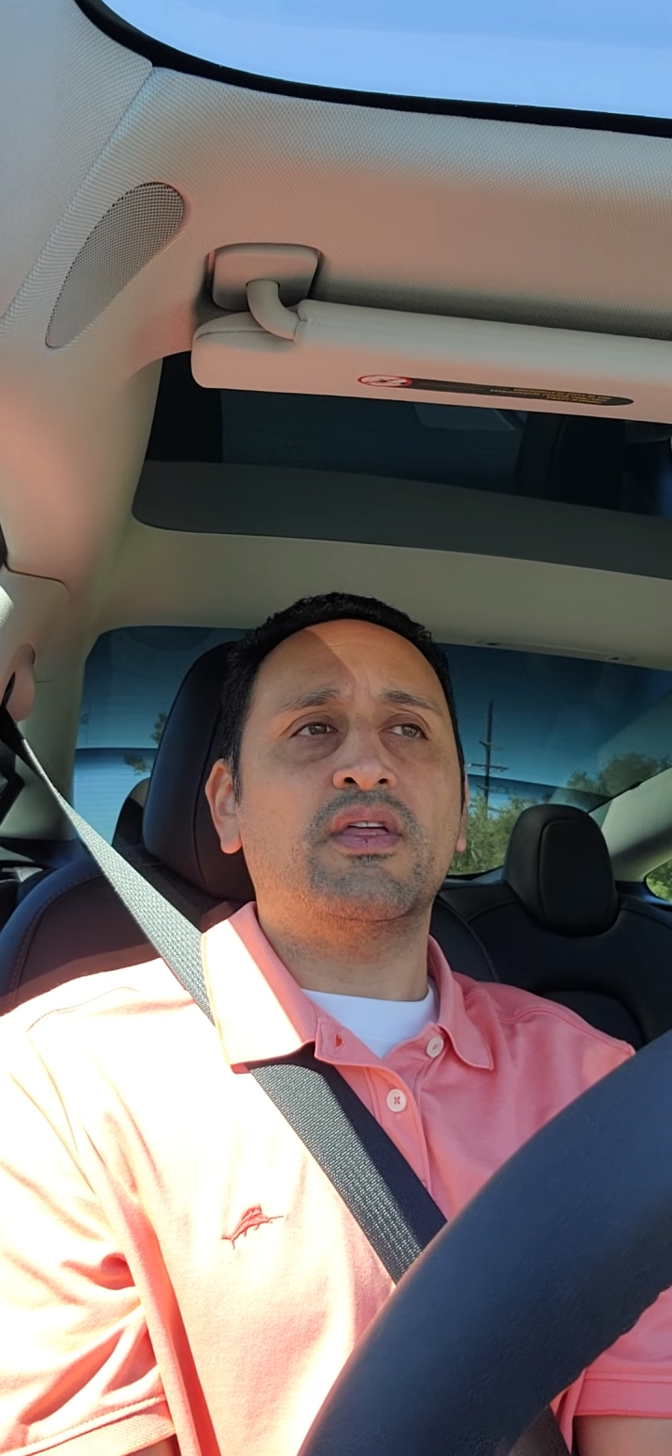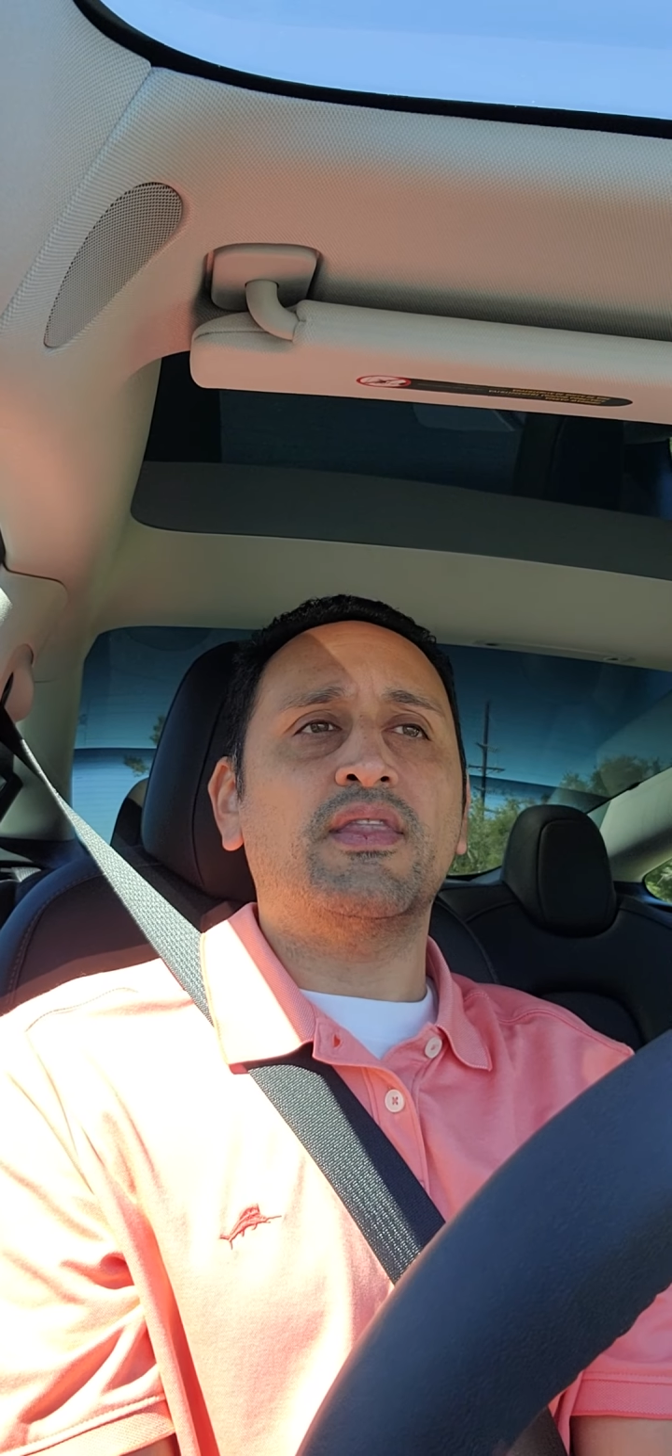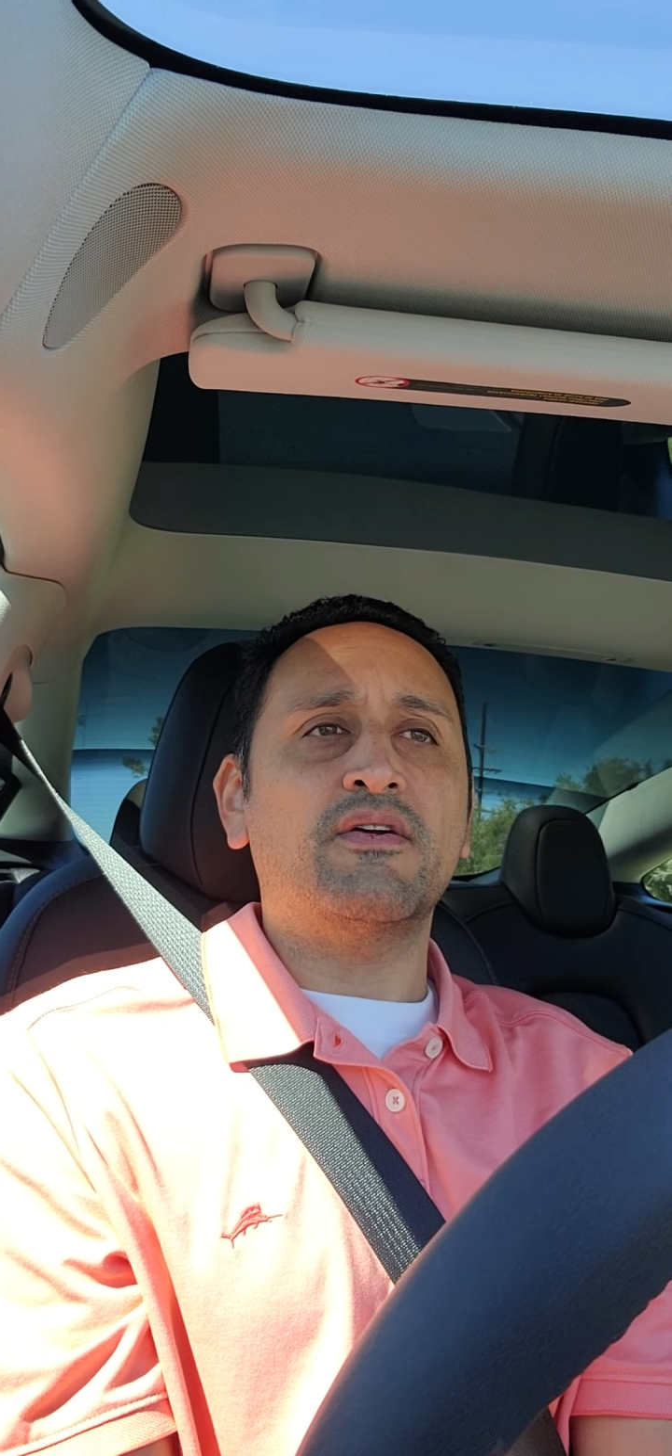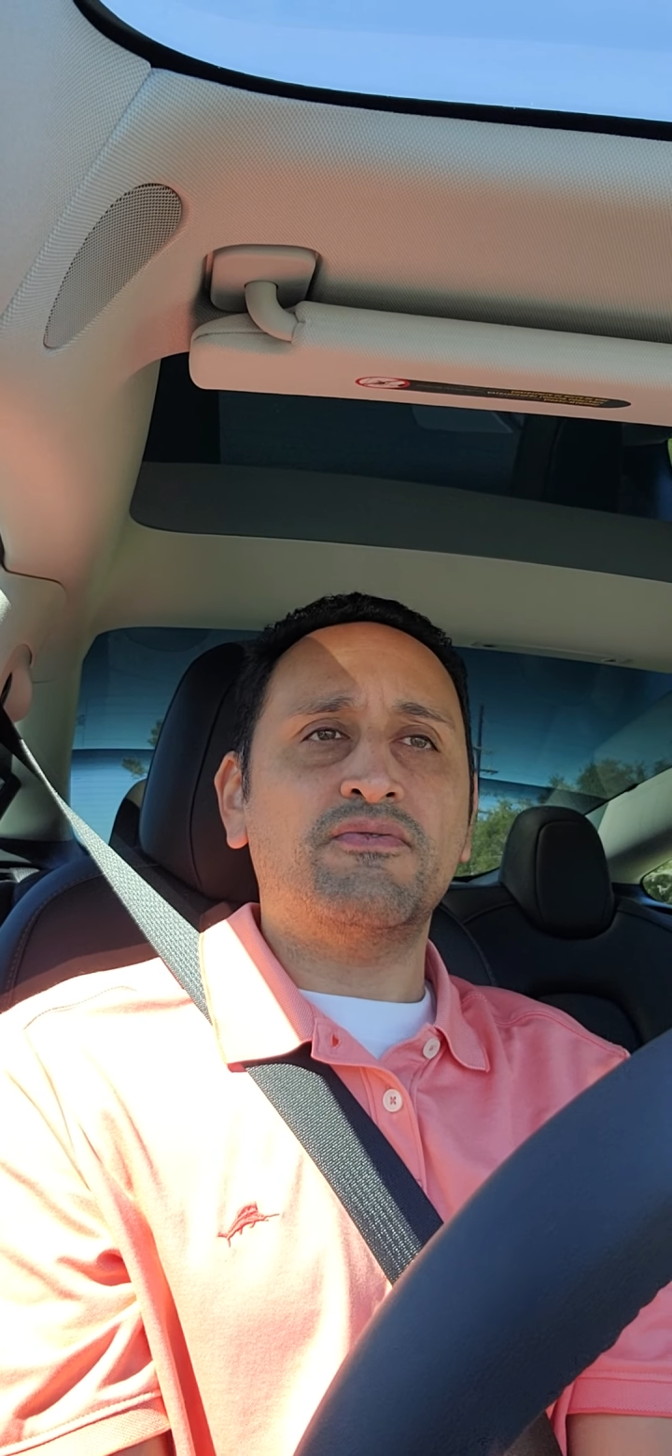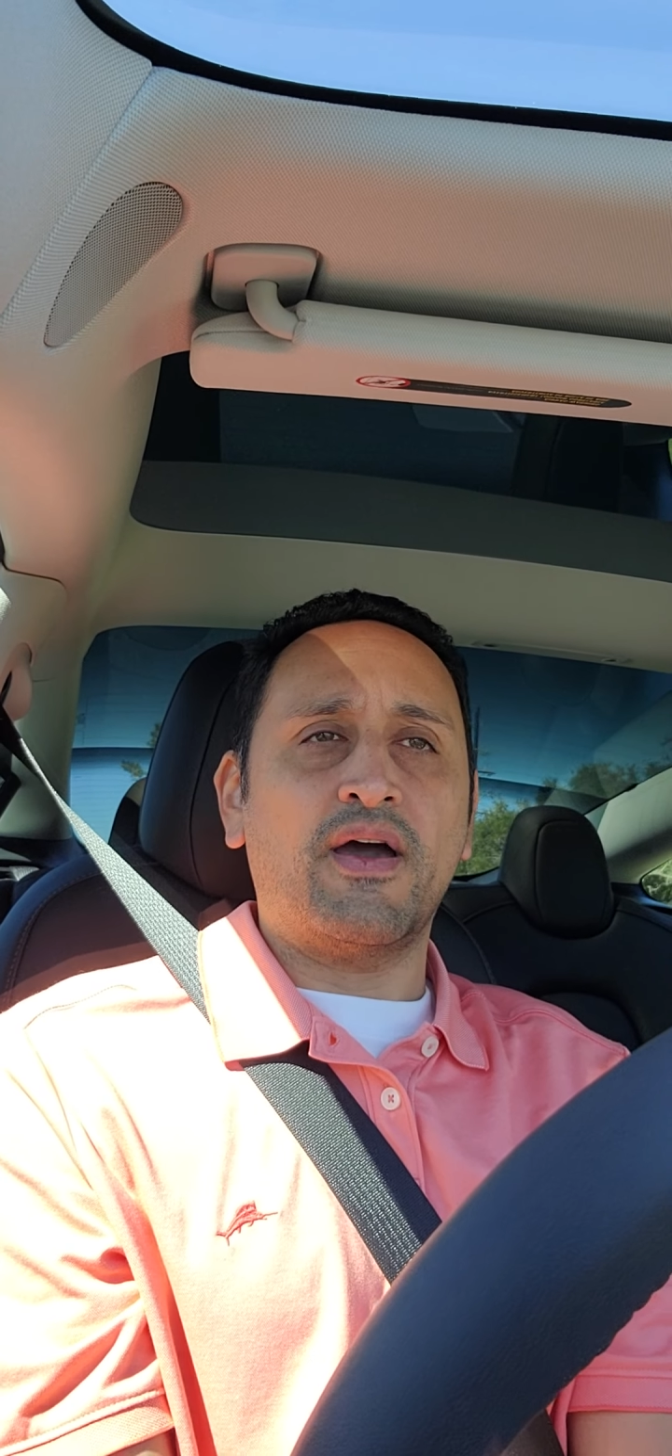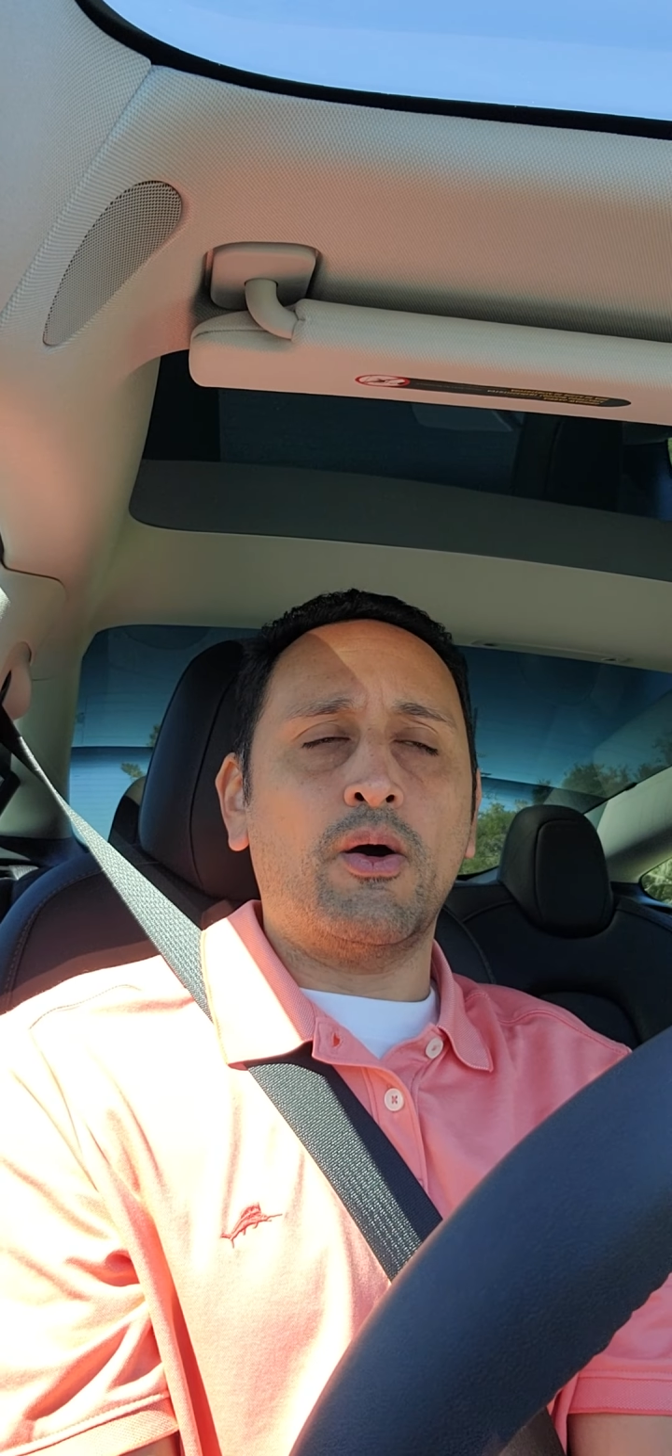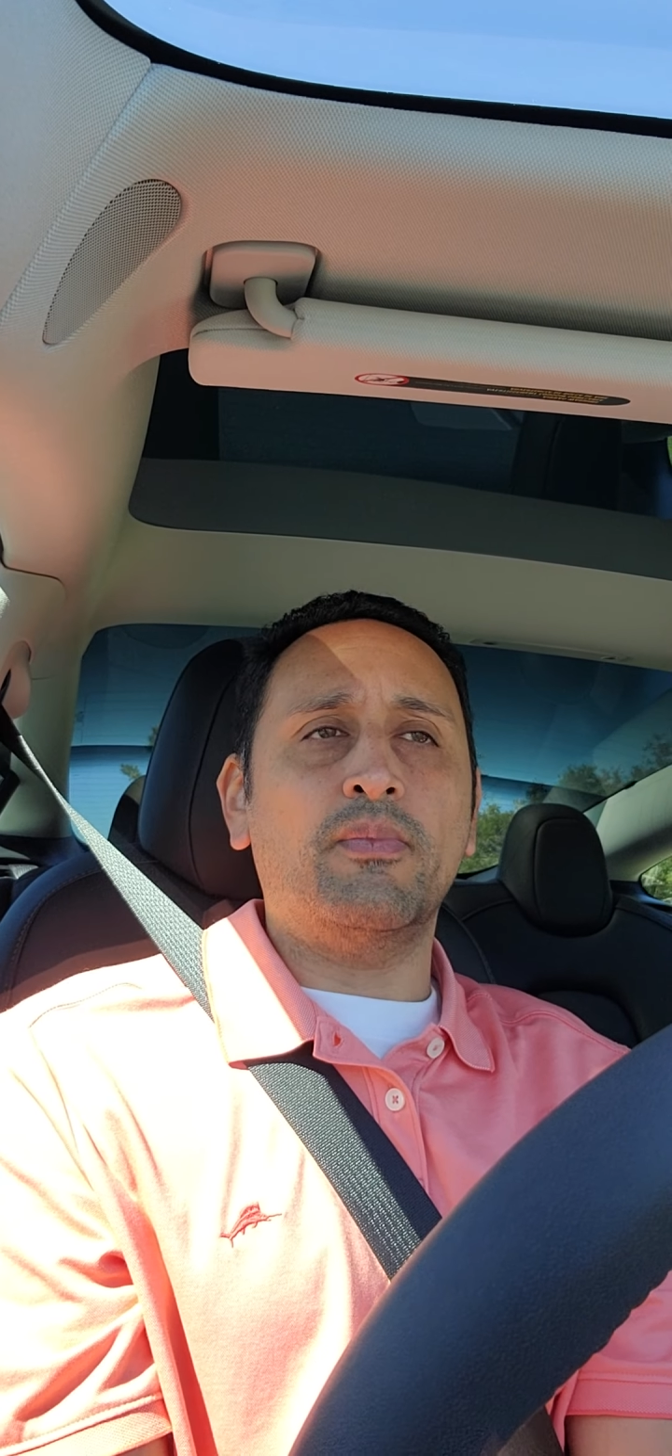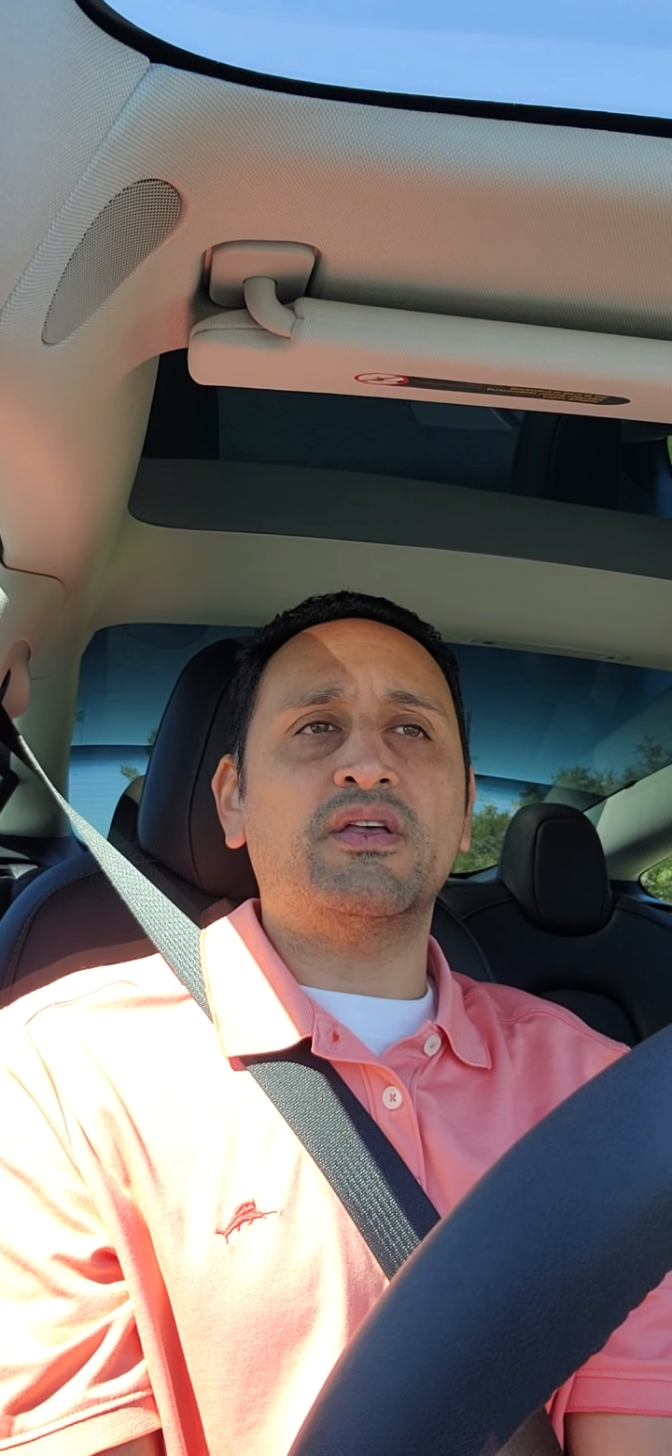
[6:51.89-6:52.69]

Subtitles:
Then they found